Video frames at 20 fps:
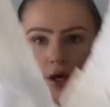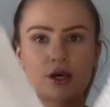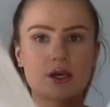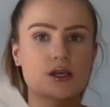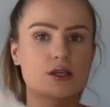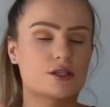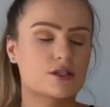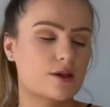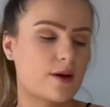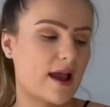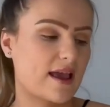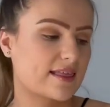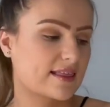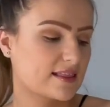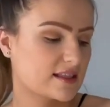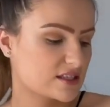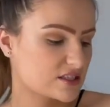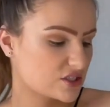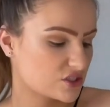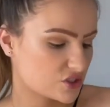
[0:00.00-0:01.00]
So I think
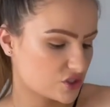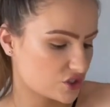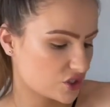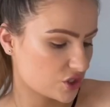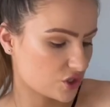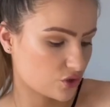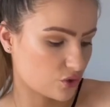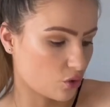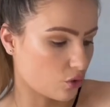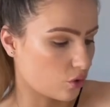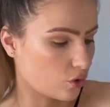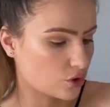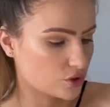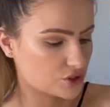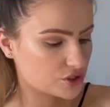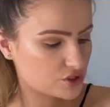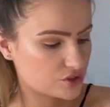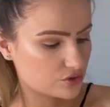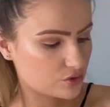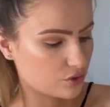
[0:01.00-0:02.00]
this is just a
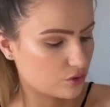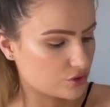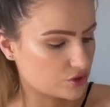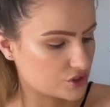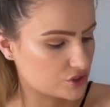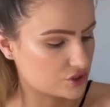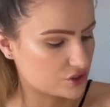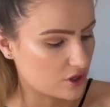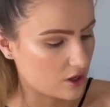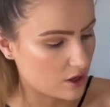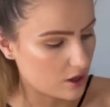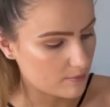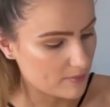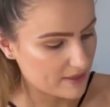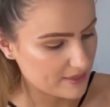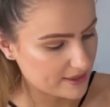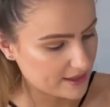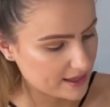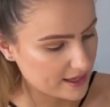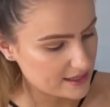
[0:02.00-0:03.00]
gorgeous, gorgeous top. I
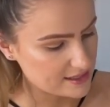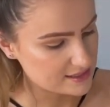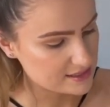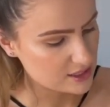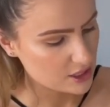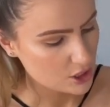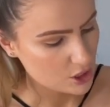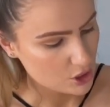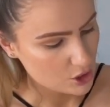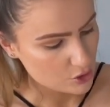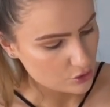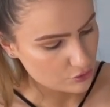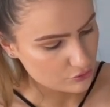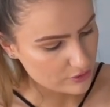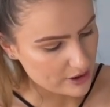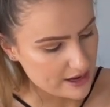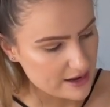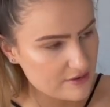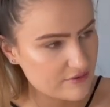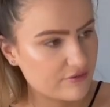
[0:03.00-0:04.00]
think it's
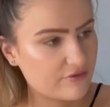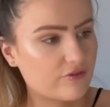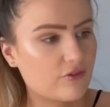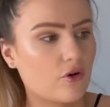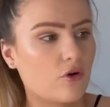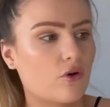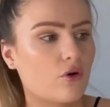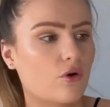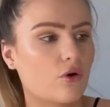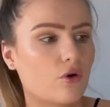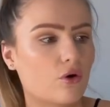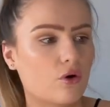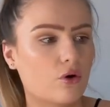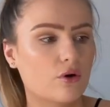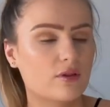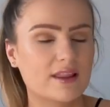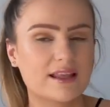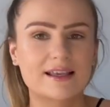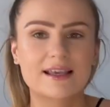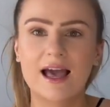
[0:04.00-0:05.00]
great for
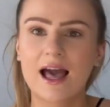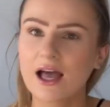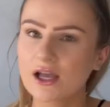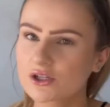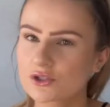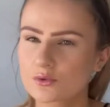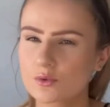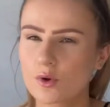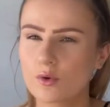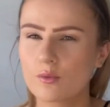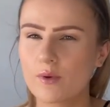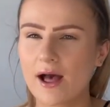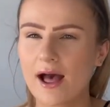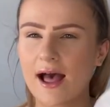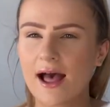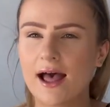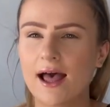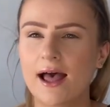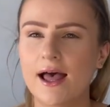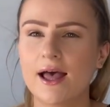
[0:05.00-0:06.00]
like casual
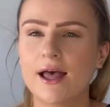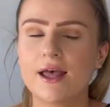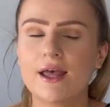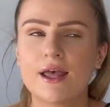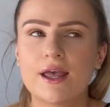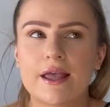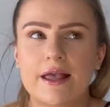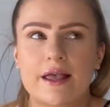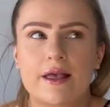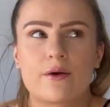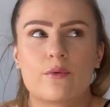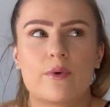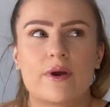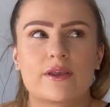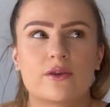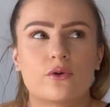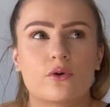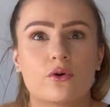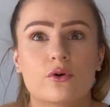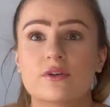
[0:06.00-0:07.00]
wear when
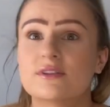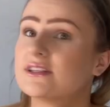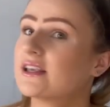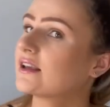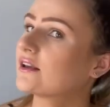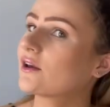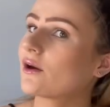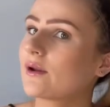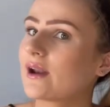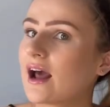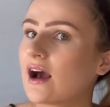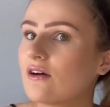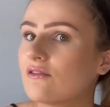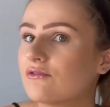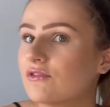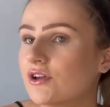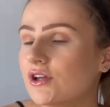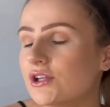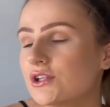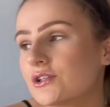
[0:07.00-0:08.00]
you're say going out
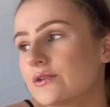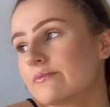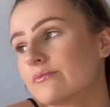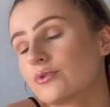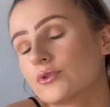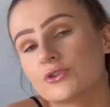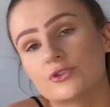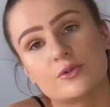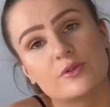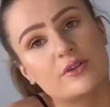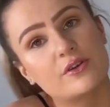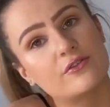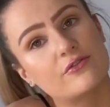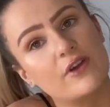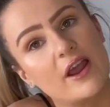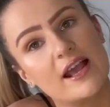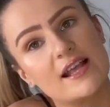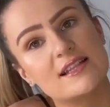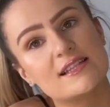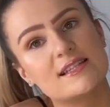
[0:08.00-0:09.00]
for some brunch with your
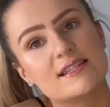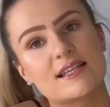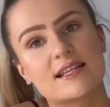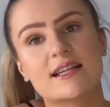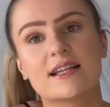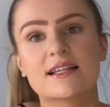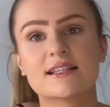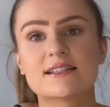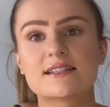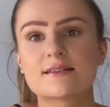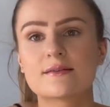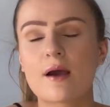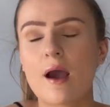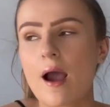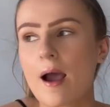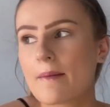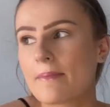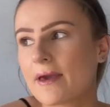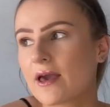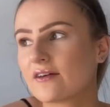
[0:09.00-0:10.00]
friends and it's a
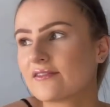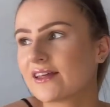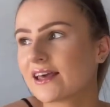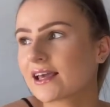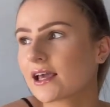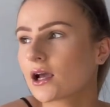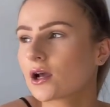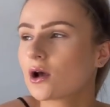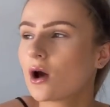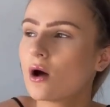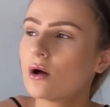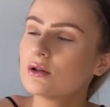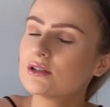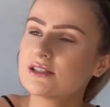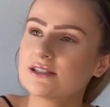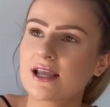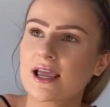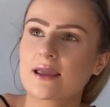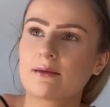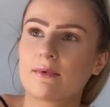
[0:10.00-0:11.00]
bit of like a colder
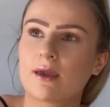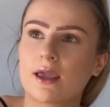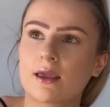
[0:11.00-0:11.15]
day maybe